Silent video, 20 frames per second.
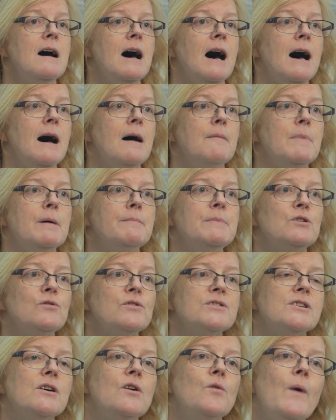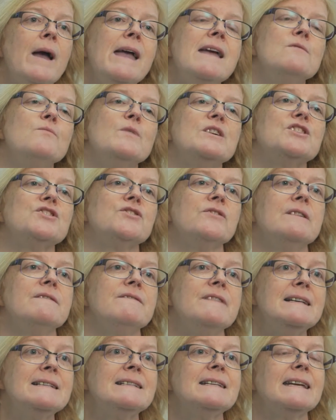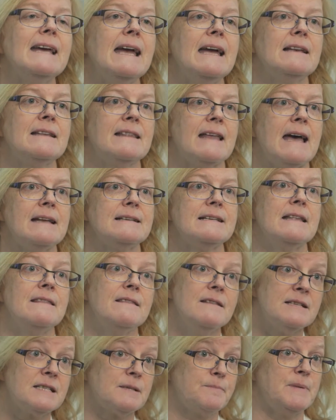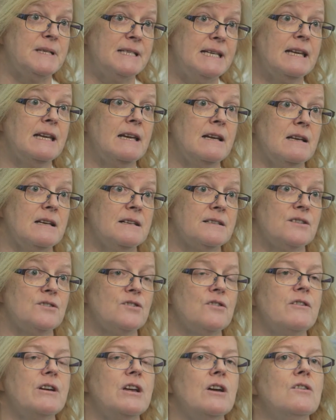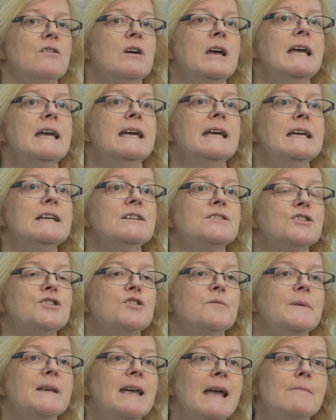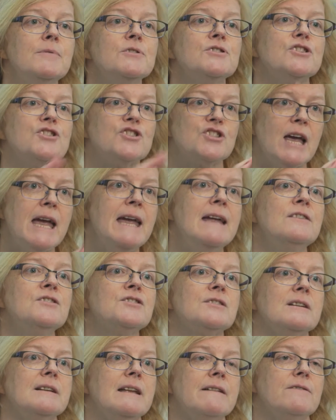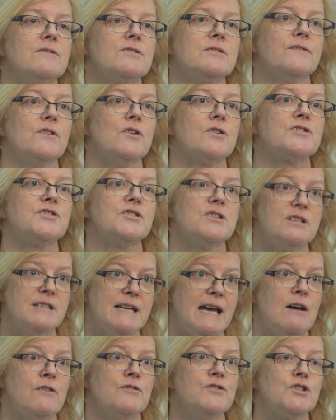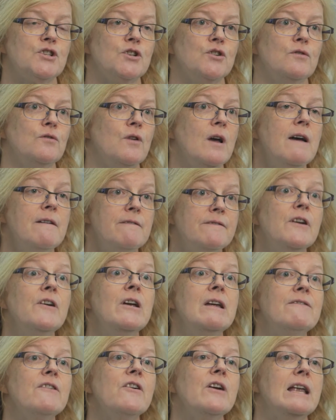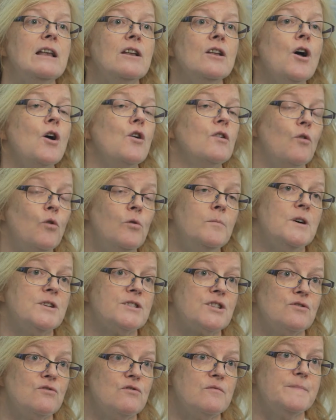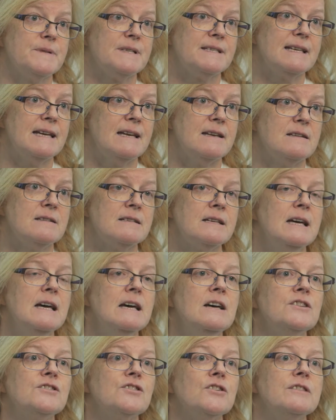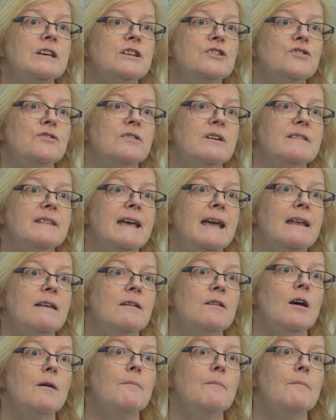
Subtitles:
but also a way in which to investigate that in this particular scenario is to be able to change the levels of oxygen down to very, very low, almost 0%. So that you can then